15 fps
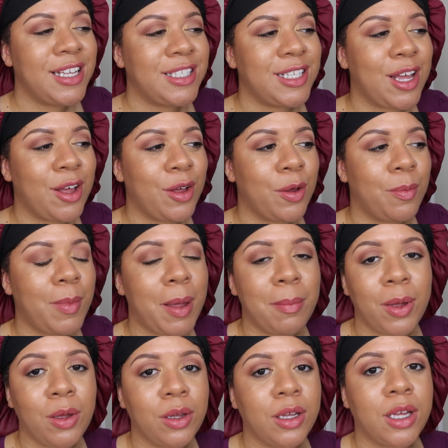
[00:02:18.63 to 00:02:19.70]
So my
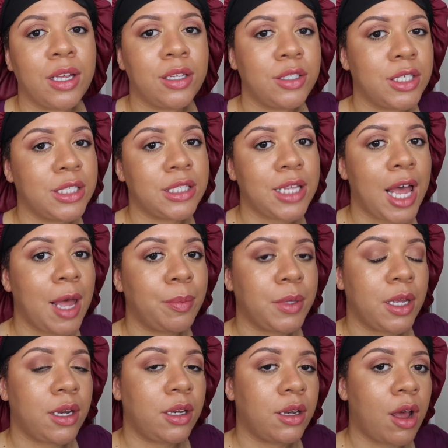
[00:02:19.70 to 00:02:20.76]
milk just stopped
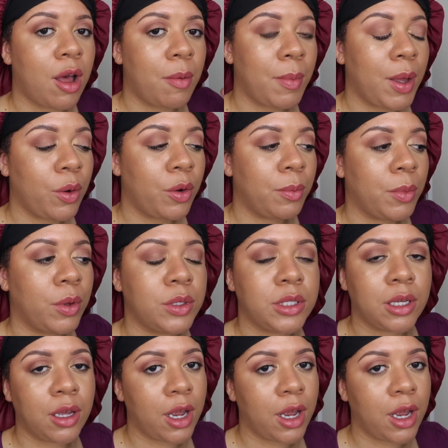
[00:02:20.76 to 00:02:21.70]
and all my hormones,